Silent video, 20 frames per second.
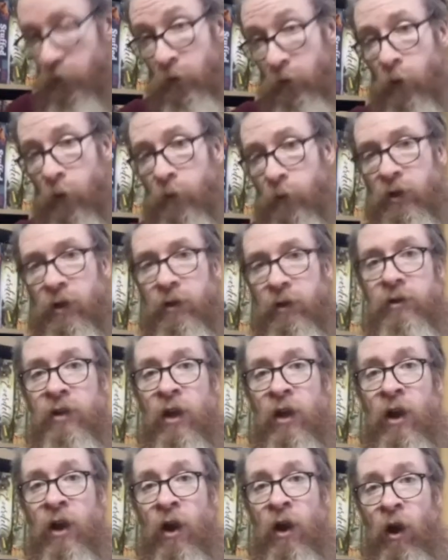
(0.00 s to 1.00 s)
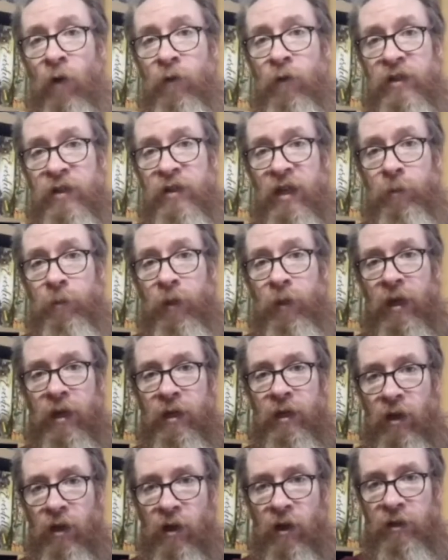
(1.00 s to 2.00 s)
options. Obviously, being a
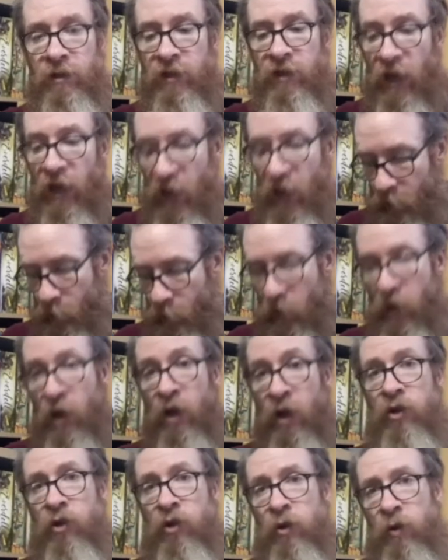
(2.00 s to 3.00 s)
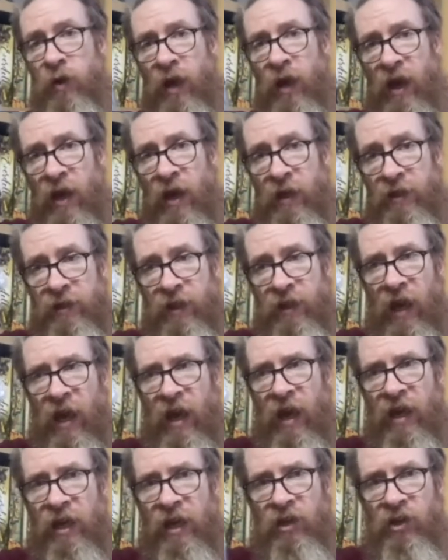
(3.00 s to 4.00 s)
dice game, you get
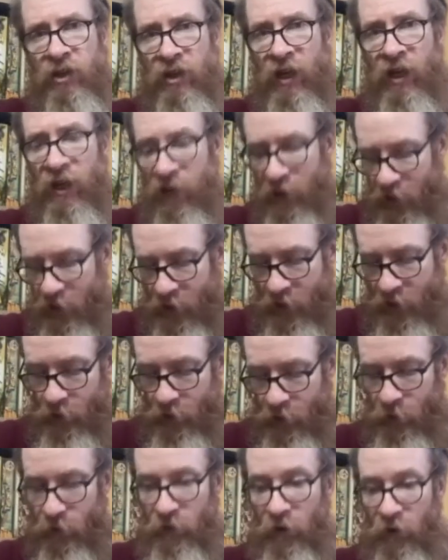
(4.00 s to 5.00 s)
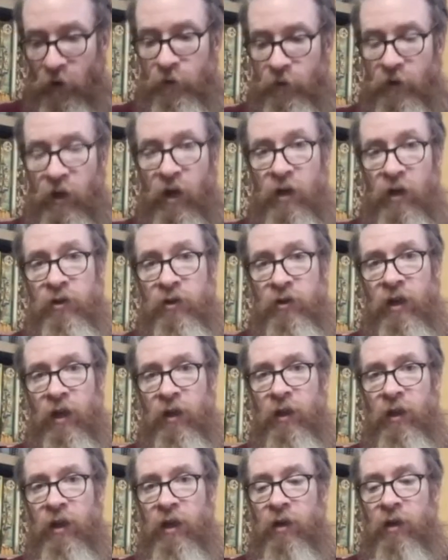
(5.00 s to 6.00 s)
a shed load of dice. You get
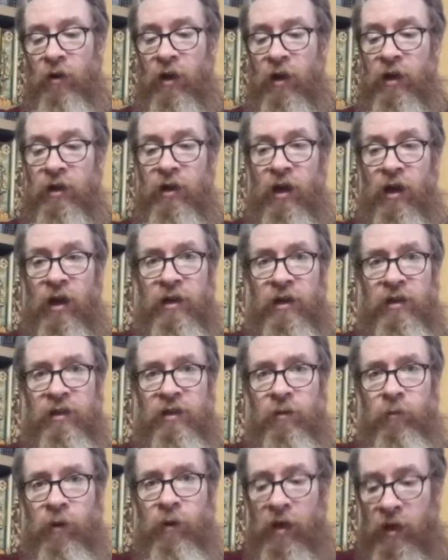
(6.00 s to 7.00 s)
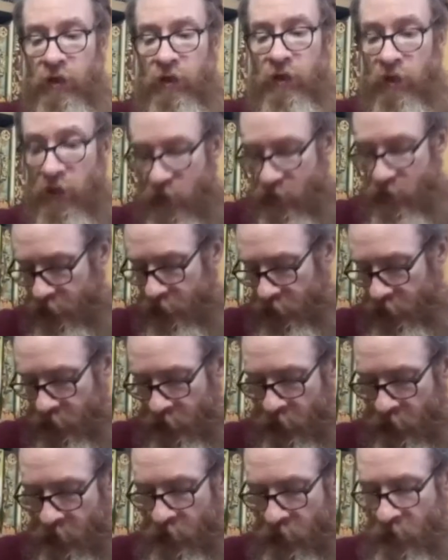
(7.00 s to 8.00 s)
the grey dice, the black dice,
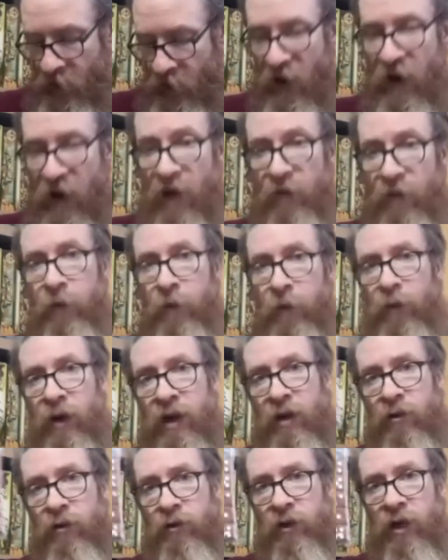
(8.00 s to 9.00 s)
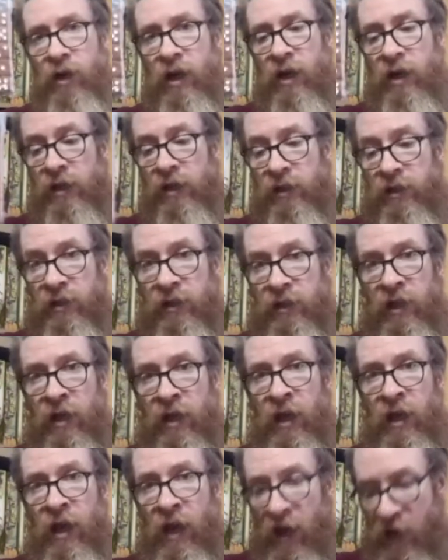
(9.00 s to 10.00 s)
and the brown
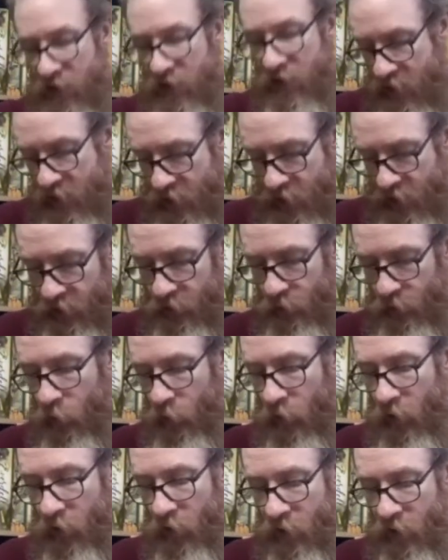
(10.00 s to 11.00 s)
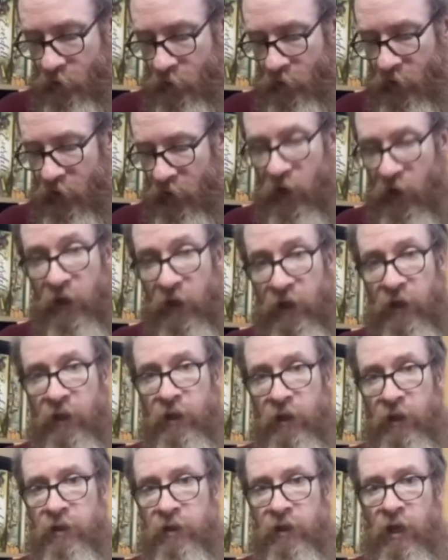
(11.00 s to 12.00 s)
dice. And what I really like in
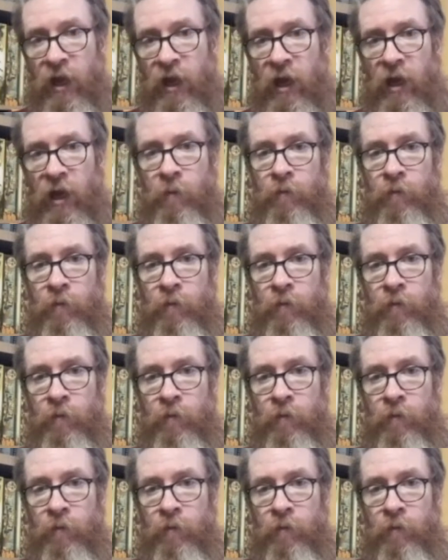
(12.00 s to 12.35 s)
this game